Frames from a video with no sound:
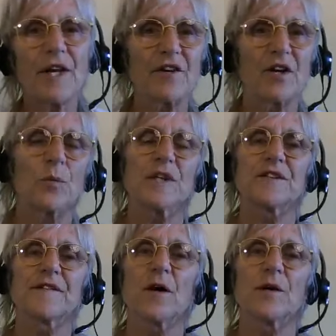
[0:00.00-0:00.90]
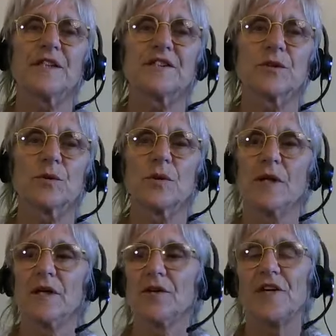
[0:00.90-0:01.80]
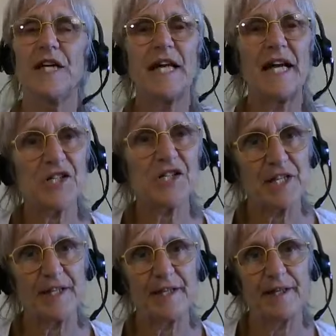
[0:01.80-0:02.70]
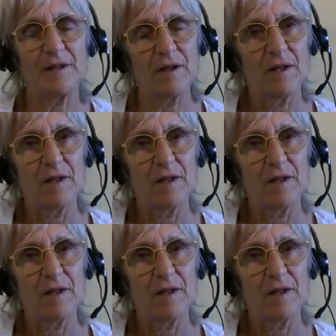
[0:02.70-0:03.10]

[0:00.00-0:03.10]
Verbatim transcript: And so we are so into relation and